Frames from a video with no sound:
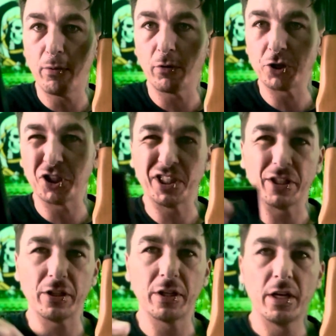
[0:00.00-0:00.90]
portion
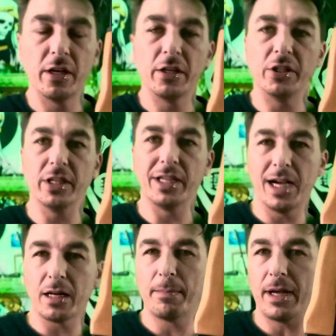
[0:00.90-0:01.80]
here, you
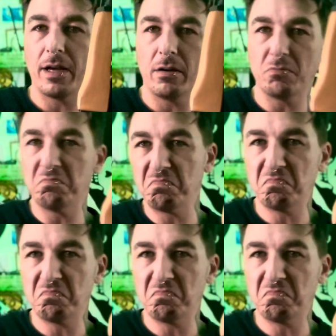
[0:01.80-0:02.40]
got about,